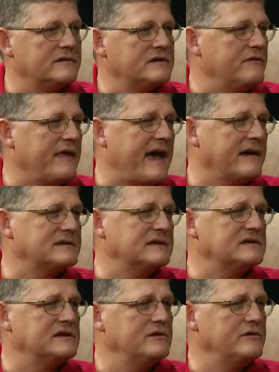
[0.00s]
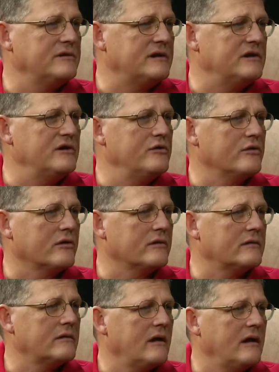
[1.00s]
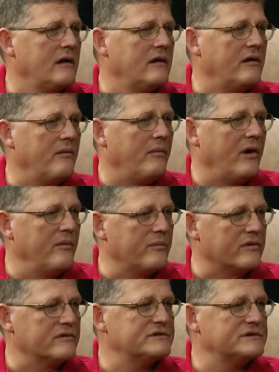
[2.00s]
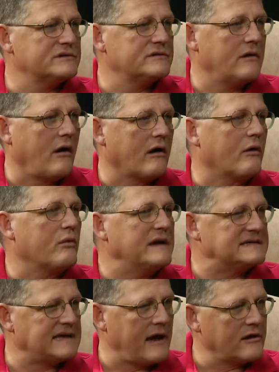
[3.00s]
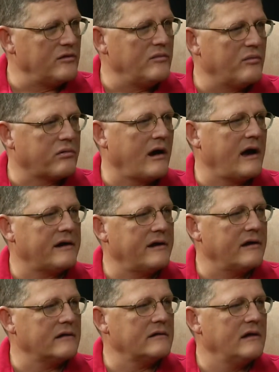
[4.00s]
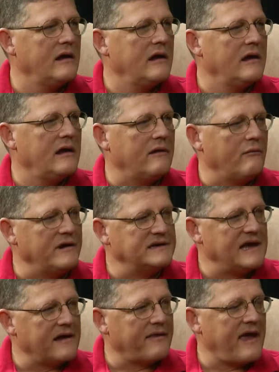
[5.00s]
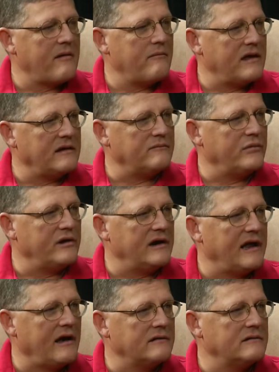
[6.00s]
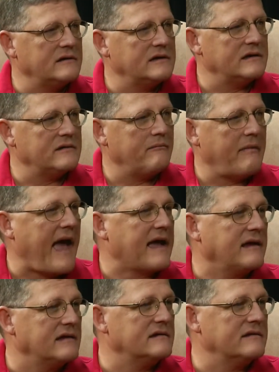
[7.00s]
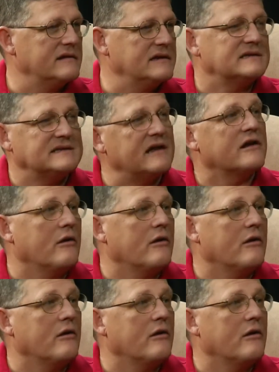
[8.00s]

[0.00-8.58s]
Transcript: 2002 and newer bumpers are a recyclable product, and we take that and put it out back into instead of